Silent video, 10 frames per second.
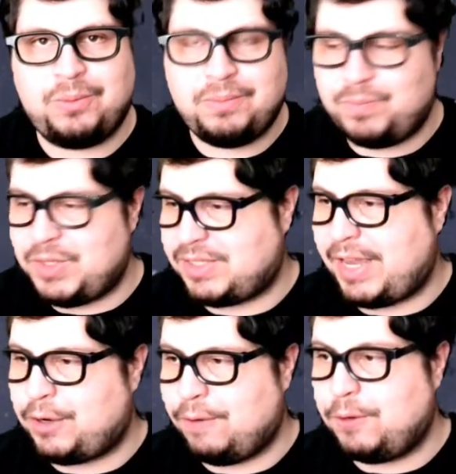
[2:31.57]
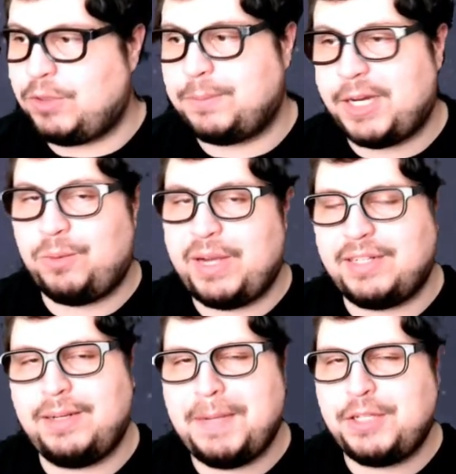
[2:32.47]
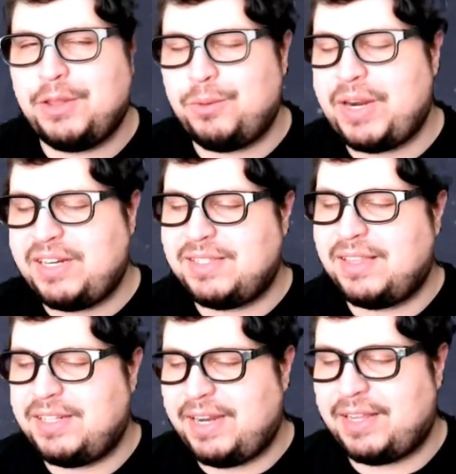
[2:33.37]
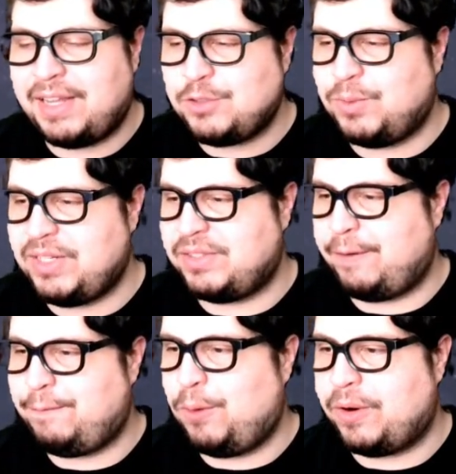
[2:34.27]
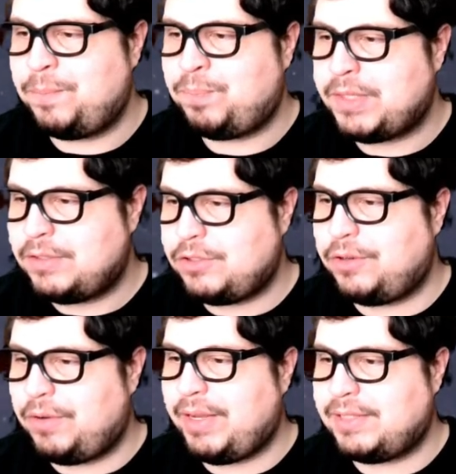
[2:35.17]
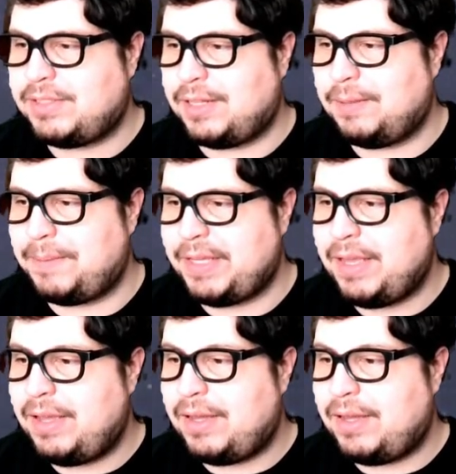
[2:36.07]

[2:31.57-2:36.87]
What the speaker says: attack over it. Which, by the way, I didn't mention the red is in the deck. That's what it's there for. So we're going against Celebi.